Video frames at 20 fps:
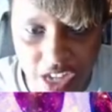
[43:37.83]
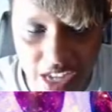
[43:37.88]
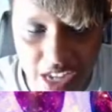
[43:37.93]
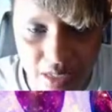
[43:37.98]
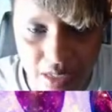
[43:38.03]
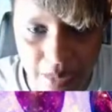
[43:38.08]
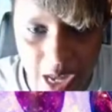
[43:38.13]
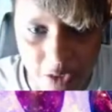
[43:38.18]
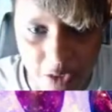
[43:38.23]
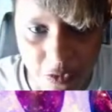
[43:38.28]
got
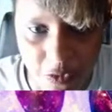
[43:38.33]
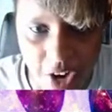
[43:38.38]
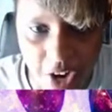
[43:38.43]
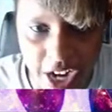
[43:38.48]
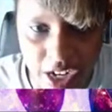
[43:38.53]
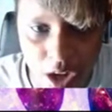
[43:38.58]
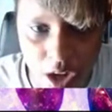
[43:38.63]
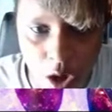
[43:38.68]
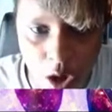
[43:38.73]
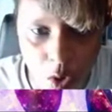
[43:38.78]
some
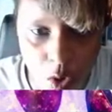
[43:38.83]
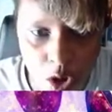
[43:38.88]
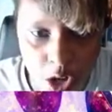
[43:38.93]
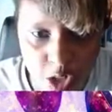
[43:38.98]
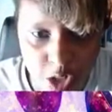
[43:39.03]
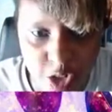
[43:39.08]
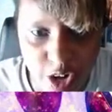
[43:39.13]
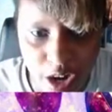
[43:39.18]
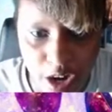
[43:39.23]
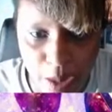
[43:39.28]

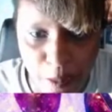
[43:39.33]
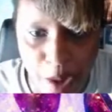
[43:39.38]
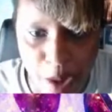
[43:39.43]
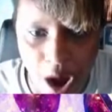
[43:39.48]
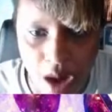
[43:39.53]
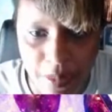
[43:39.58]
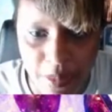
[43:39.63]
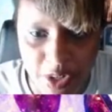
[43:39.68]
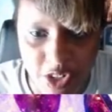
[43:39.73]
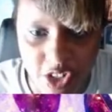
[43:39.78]
Alfredo, chicken
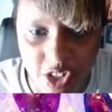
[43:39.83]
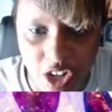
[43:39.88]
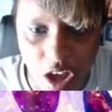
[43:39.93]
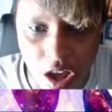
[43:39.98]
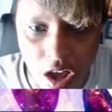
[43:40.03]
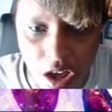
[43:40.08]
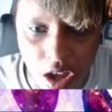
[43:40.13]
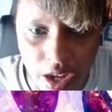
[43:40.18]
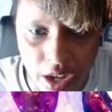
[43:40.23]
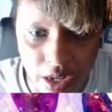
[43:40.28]

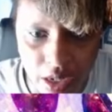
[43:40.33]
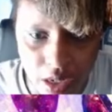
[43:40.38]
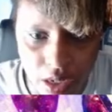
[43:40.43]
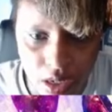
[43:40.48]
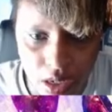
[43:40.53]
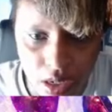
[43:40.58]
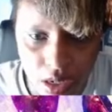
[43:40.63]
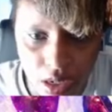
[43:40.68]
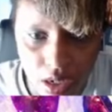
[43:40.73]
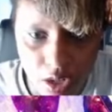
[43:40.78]
parmesan,
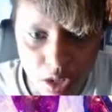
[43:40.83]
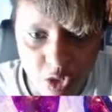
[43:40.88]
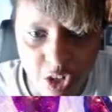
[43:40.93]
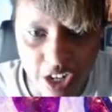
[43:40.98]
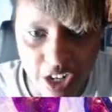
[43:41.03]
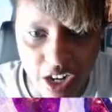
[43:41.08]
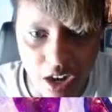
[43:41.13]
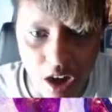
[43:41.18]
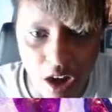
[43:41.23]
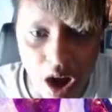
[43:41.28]

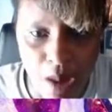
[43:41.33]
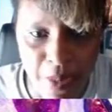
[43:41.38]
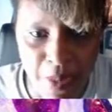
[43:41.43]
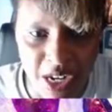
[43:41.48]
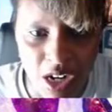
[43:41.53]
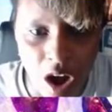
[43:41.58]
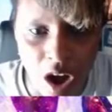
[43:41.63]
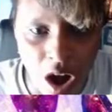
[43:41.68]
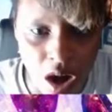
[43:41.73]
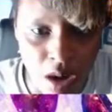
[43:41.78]
chicken
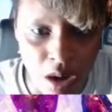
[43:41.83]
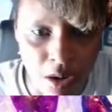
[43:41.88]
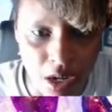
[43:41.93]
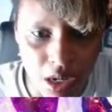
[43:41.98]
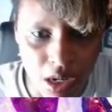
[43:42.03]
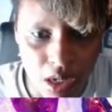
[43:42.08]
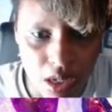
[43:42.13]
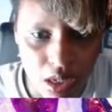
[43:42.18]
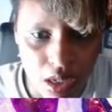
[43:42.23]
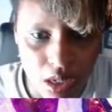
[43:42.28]

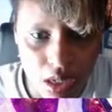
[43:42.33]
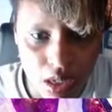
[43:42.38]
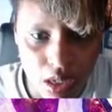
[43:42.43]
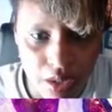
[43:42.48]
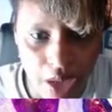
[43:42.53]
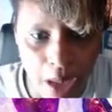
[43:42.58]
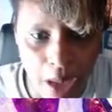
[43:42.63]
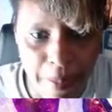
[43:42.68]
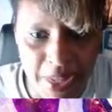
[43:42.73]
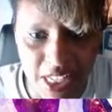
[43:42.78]
carbonara.
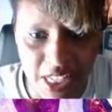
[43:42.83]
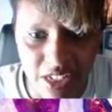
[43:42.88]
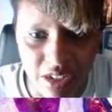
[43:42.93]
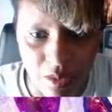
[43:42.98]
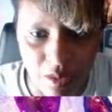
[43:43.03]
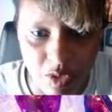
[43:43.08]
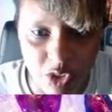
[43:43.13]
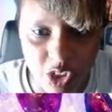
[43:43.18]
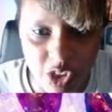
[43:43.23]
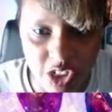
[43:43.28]
I bet there's
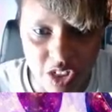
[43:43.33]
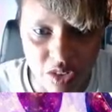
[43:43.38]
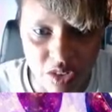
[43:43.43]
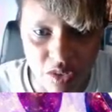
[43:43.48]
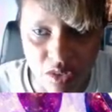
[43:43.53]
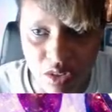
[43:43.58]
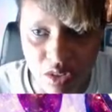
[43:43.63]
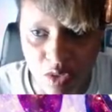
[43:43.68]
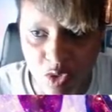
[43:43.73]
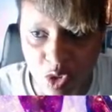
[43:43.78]

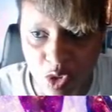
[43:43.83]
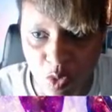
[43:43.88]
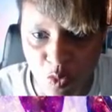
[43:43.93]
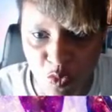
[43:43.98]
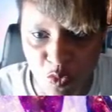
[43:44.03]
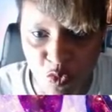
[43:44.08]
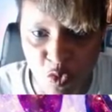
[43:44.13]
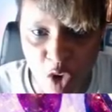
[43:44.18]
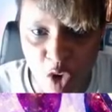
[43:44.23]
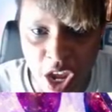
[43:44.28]
some there's
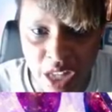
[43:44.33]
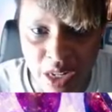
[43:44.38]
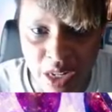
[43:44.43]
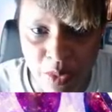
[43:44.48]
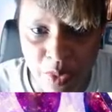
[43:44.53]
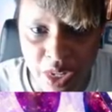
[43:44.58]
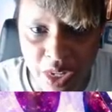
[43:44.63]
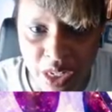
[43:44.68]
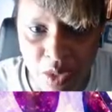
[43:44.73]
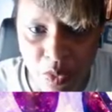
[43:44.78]
some
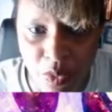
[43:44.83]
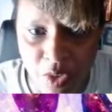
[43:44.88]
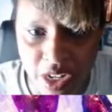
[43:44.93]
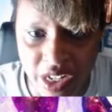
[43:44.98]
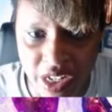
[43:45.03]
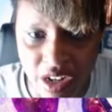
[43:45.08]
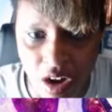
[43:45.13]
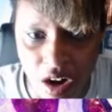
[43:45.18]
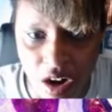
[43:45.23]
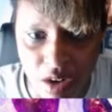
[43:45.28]
really, really,
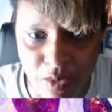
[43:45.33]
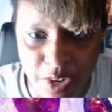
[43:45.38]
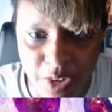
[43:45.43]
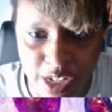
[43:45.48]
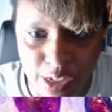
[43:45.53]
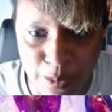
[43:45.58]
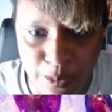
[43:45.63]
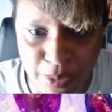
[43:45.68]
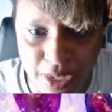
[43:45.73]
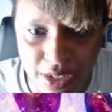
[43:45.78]
really hard
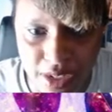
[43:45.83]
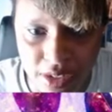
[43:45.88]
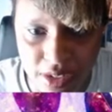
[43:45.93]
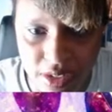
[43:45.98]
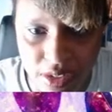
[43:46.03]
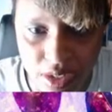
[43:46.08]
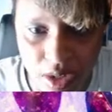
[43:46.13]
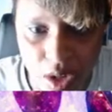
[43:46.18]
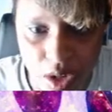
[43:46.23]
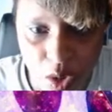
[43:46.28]

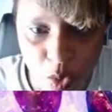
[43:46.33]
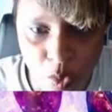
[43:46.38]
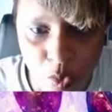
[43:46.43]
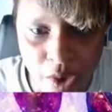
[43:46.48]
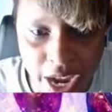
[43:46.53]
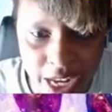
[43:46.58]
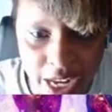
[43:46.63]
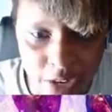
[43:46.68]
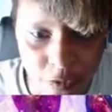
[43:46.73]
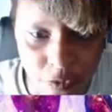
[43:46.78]
recipes
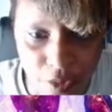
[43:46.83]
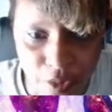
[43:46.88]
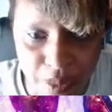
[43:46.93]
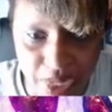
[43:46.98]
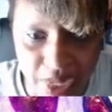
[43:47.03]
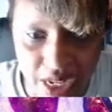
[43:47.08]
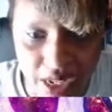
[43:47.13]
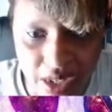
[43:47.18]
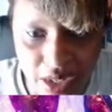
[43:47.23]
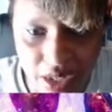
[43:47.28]
waiting for
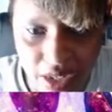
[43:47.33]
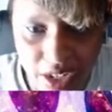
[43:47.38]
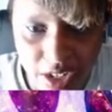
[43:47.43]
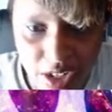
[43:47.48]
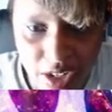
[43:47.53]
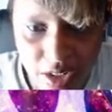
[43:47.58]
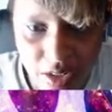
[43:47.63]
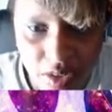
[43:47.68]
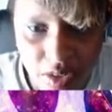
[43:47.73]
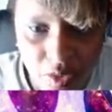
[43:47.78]
me.
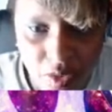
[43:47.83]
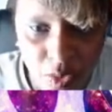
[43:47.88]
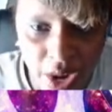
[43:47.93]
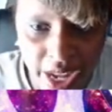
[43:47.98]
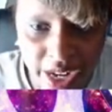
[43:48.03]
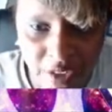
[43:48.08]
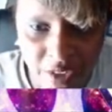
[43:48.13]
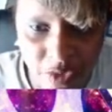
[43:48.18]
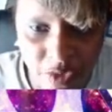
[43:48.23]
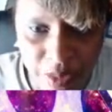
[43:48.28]

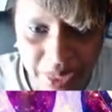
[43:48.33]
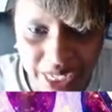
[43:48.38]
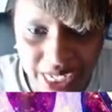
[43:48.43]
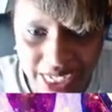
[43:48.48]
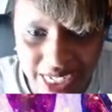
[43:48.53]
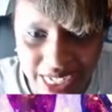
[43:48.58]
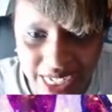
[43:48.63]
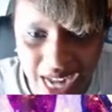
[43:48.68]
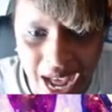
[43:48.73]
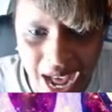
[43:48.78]
Waiting for me to
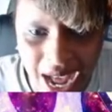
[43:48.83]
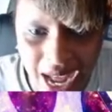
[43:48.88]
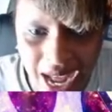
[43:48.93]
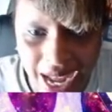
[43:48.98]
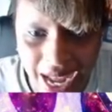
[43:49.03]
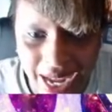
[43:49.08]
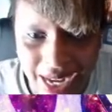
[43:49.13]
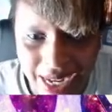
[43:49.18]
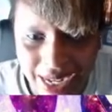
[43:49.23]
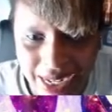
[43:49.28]

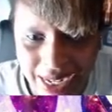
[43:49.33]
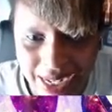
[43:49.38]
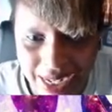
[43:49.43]
die.